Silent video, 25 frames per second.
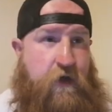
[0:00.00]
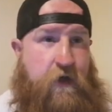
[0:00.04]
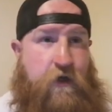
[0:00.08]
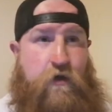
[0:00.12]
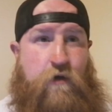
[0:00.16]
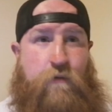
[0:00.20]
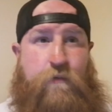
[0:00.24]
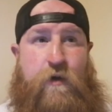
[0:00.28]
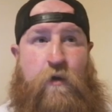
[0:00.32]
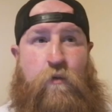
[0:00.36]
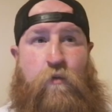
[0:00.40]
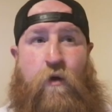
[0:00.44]
It
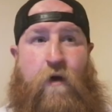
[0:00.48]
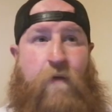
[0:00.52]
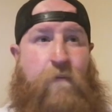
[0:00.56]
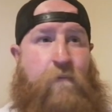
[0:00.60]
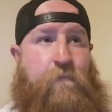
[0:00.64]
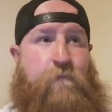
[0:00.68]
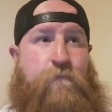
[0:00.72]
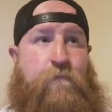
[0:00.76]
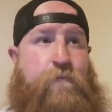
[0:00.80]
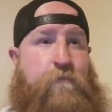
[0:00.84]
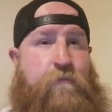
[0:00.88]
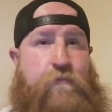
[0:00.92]
could be
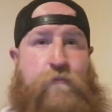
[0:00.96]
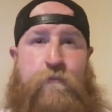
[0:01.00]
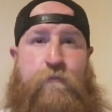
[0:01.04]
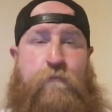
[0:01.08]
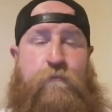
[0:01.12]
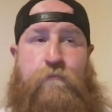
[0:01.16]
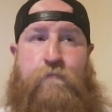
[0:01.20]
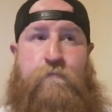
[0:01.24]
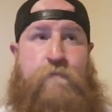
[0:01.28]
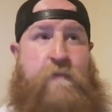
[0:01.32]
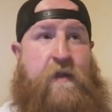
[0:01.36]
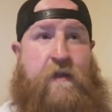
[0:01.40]
1
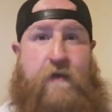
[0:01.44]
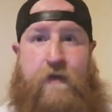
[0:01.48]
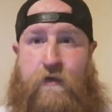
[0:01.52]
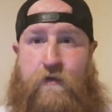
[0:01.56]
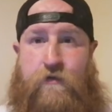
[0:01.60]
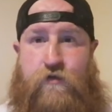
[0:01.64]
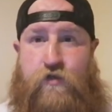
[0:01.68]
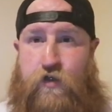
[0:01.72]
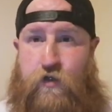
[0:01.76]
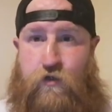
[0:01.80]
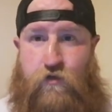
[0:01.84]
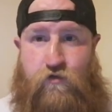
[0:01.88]

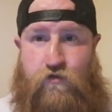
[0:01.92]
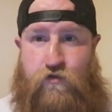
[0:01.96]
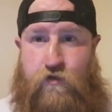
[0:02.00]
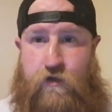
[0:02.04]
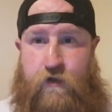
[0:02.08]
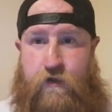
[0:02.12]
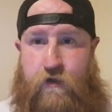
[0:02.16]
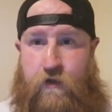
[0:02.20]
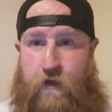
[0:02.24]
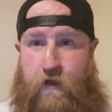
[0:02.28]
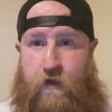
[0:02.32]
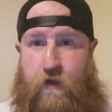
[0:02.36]
million
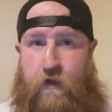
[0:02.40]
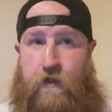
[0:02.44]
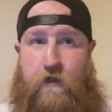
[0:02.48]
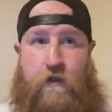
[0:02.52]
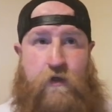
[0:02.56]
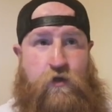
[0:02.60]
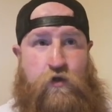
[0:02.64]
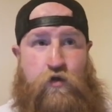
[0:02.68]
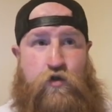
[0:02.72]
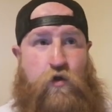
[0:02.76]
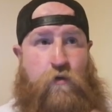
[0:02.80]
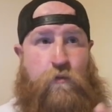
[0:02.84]
children
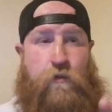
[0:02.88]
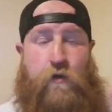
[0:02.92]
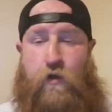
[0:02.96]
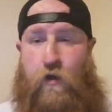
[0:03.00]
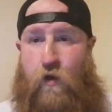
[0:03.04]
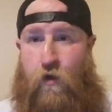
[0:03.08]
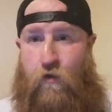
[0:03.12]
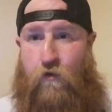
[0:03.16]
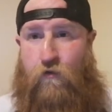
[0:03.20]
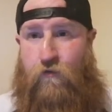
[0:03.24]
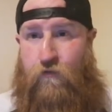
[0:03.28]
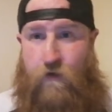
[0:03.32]

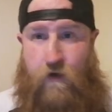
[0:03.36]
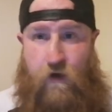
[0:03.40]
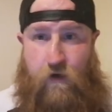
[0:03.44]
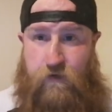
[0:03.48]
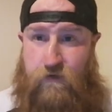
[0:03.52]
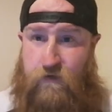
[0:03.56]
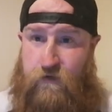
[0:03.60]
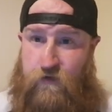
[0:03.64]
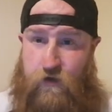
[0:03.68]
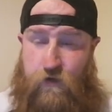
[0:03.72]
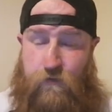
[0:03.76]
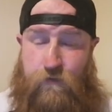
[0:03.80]
double
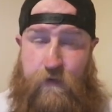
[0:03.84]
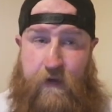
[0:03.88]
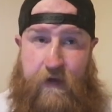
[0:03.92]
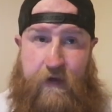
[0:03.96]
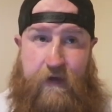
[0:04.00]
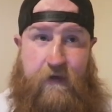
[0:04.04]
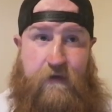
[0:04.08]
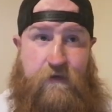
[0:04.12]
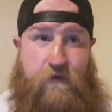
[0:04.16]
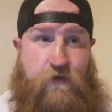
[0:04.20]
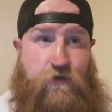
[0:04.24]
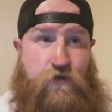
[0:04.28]
over to
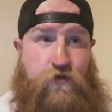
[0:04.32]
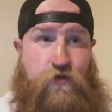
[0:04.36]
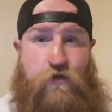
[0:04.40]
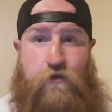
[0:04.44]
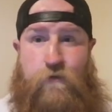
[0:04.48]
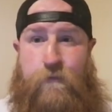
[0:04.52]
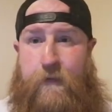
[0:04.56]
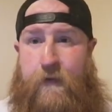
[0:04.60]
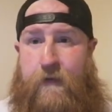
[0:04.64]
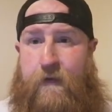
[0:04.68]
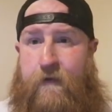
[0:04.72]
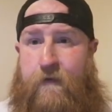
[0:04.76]
make it to
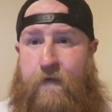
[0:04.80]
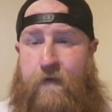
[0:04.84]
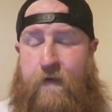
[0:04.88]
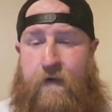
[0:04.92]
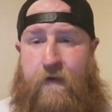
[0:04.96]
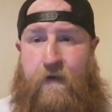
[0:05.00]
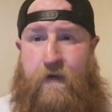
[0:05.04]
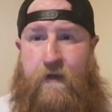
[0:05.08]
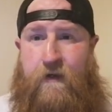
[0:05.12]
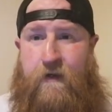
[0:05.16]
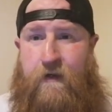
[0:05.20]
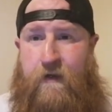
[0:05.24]
2
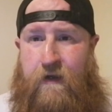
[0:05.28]
million.